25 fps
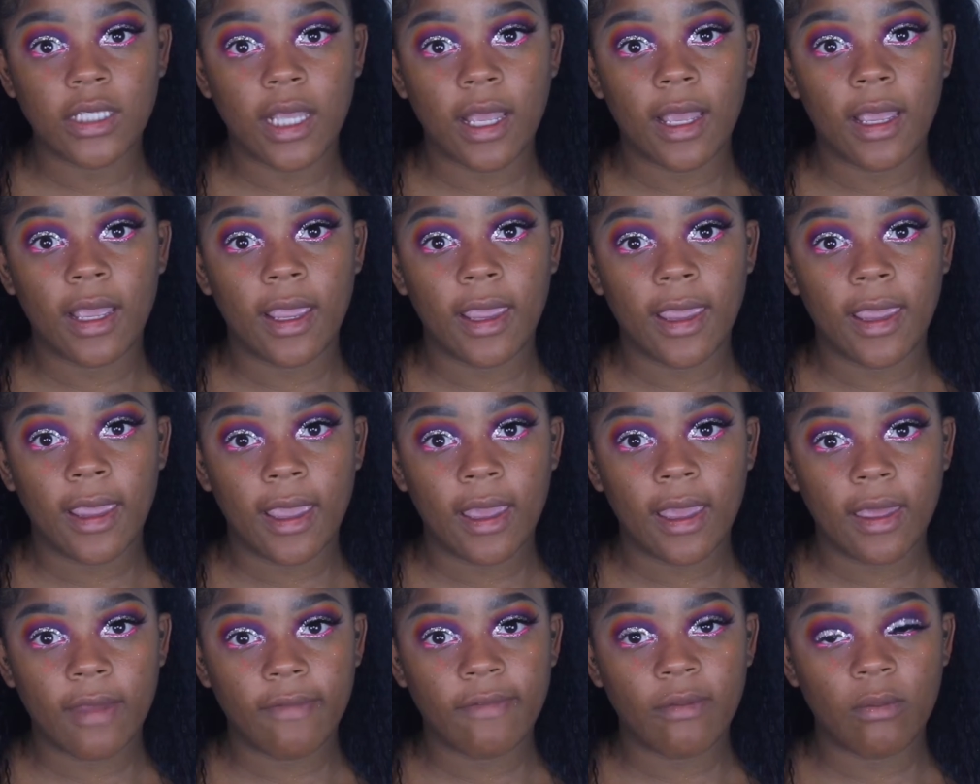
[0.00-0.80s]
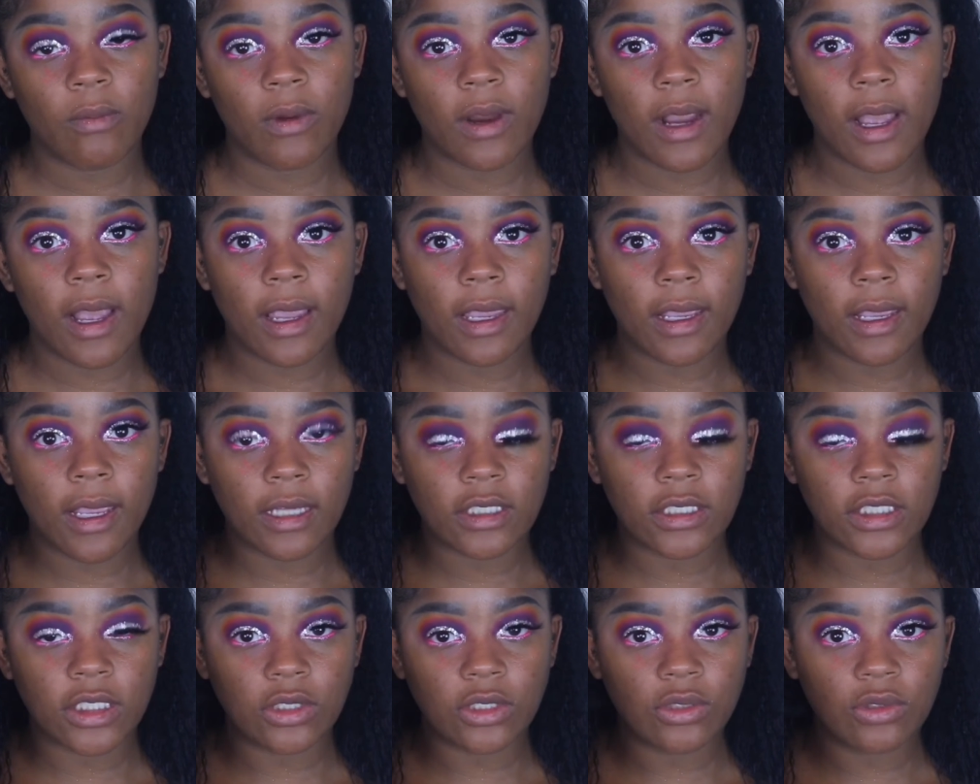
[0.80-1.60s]
I have, where I can
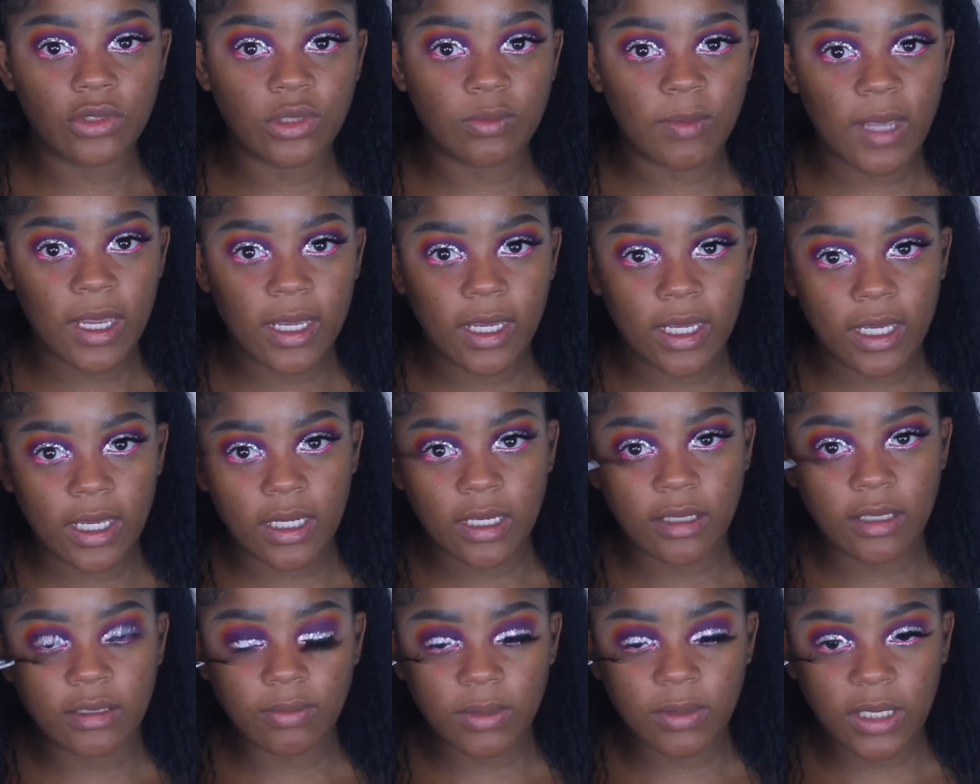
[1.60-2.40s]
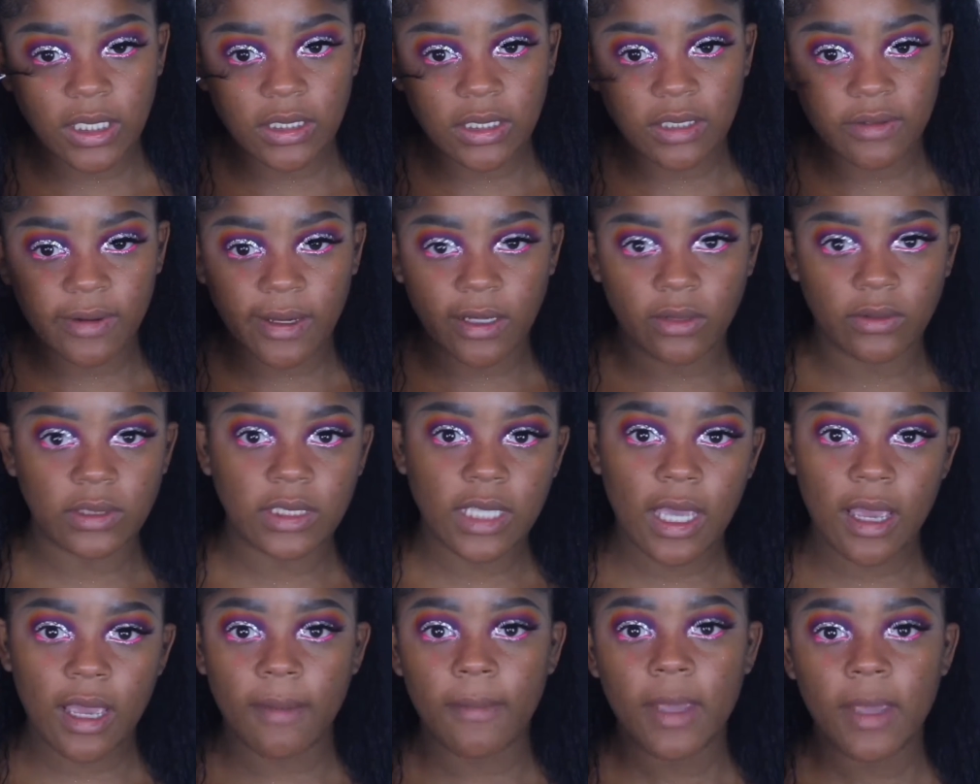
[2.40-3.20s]
actually use my hand and place it right on
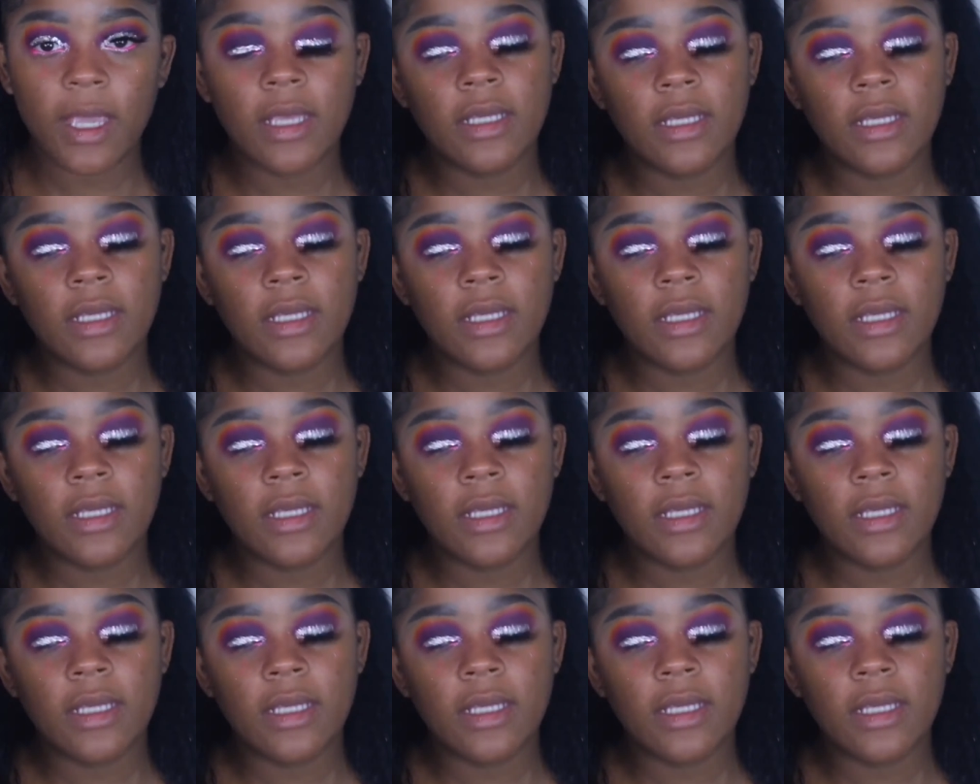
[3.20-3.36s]
top.